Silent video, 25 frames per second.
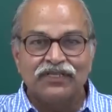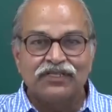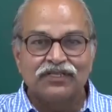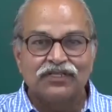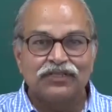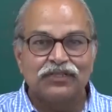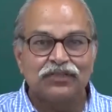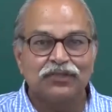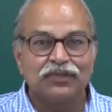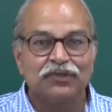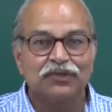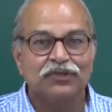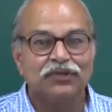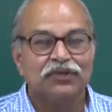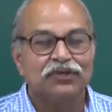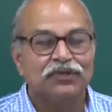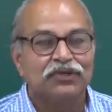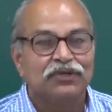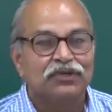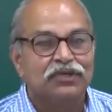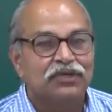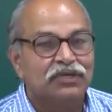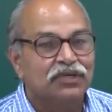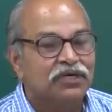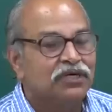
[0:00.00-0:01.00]
So
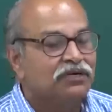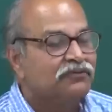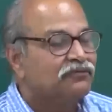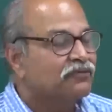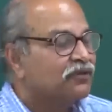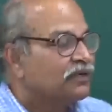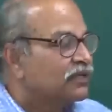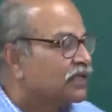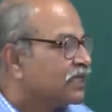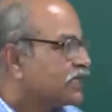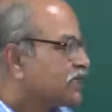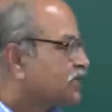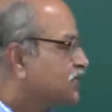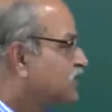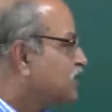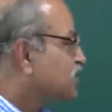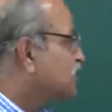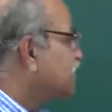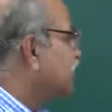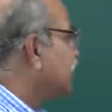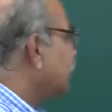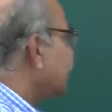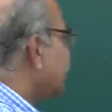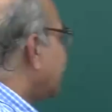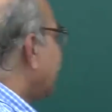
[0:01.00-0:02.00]
for discussion